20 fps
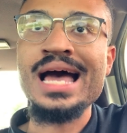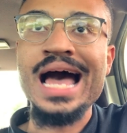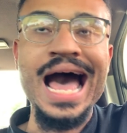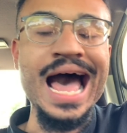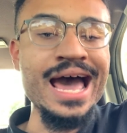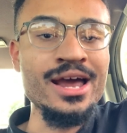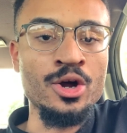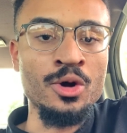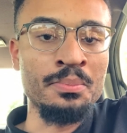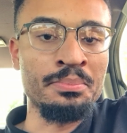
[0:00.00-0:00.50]

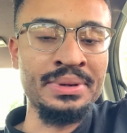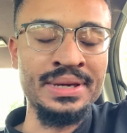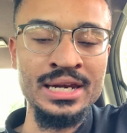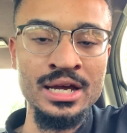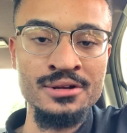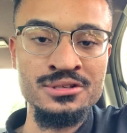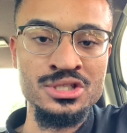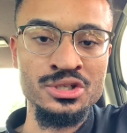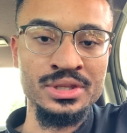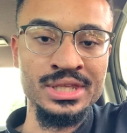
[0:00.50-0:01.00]
I don't beat
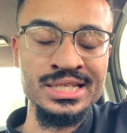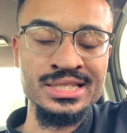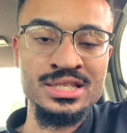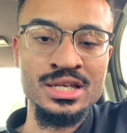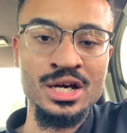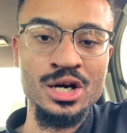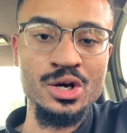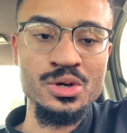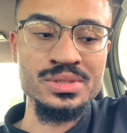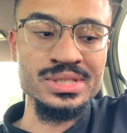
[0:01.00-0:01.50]
off to these
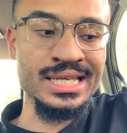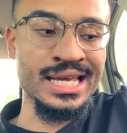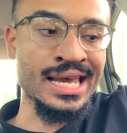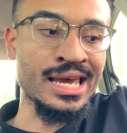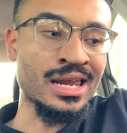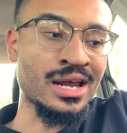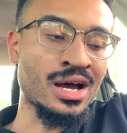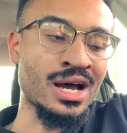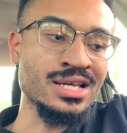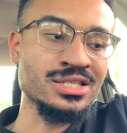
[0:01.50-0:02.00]
hoes.
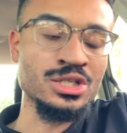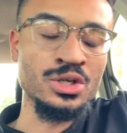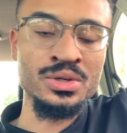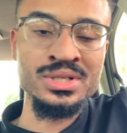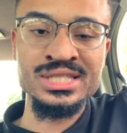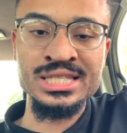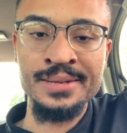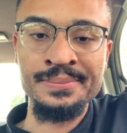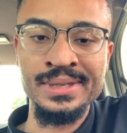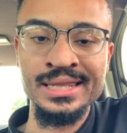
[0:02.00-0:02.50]
And also on
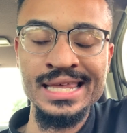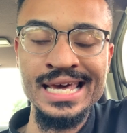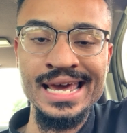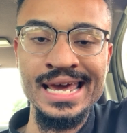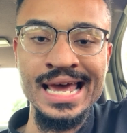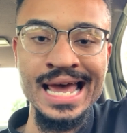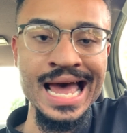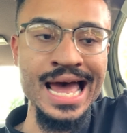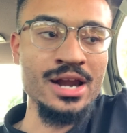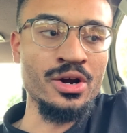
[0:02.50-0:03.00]
top of that,
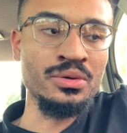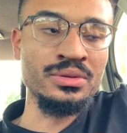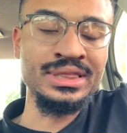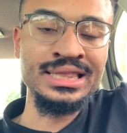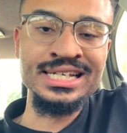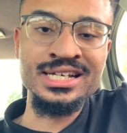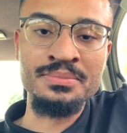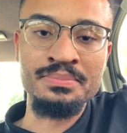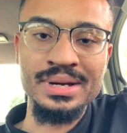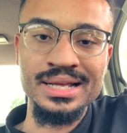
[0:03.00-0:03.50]
I don't
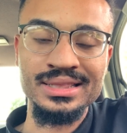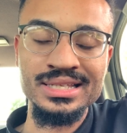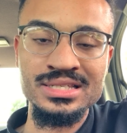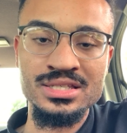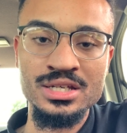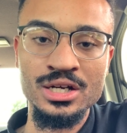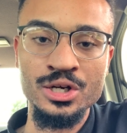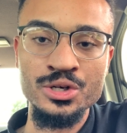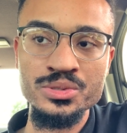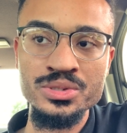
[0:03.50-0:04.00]
think about these
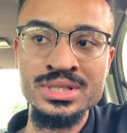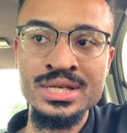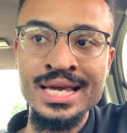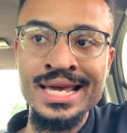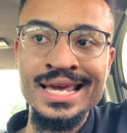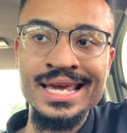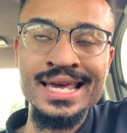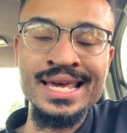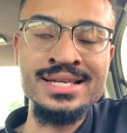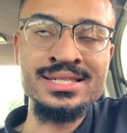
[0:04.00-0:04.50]
hoes.
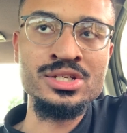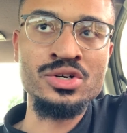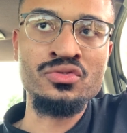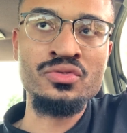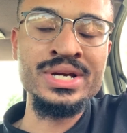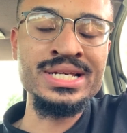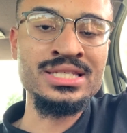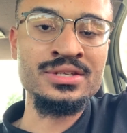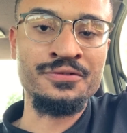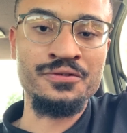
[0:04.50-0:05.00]
It's a
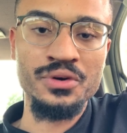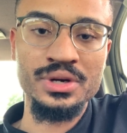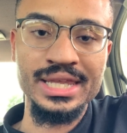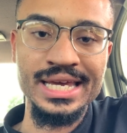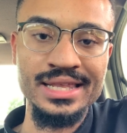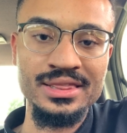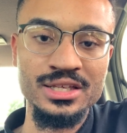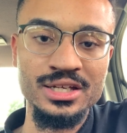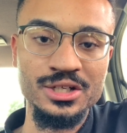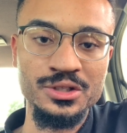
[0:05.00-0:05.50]
reason for
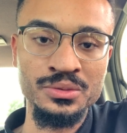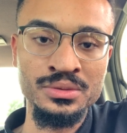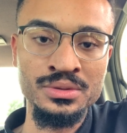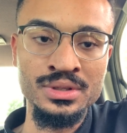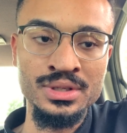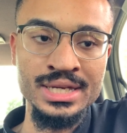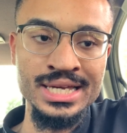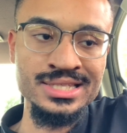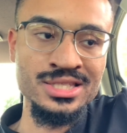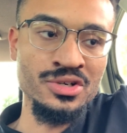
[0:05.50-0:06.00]
that though.
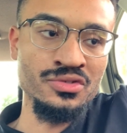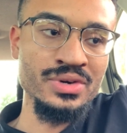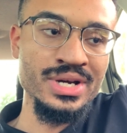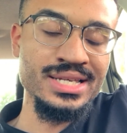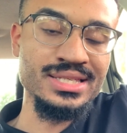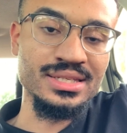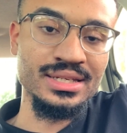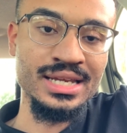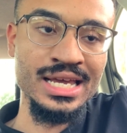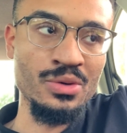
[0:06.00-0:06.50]
It's a
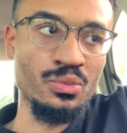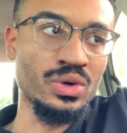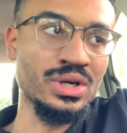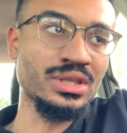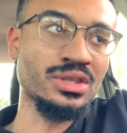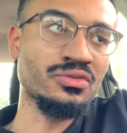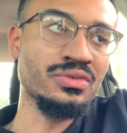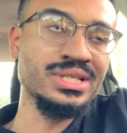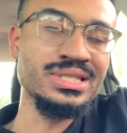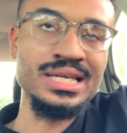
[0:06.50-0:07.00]
reason. And one of
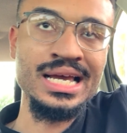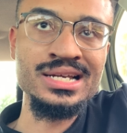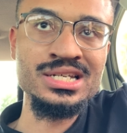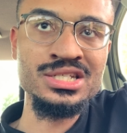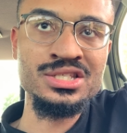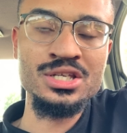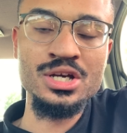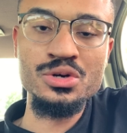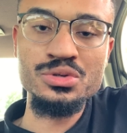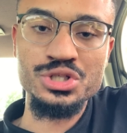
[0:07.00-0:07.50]
the reasons I
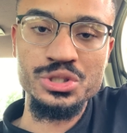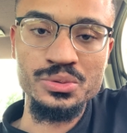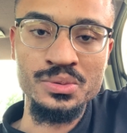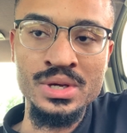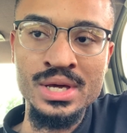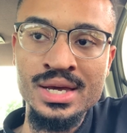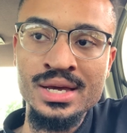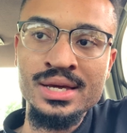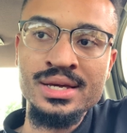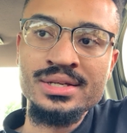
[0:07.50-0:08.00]
just told you,
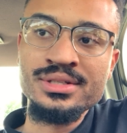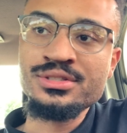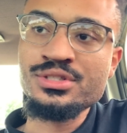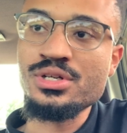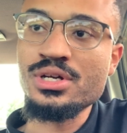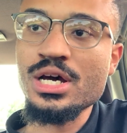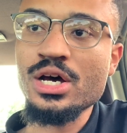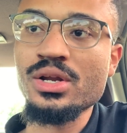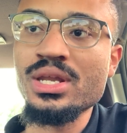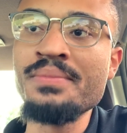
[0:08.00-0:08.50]
you
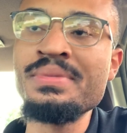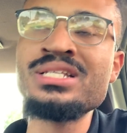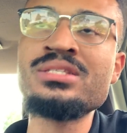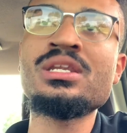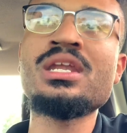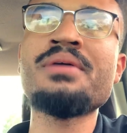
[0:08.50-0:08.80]
know, let me,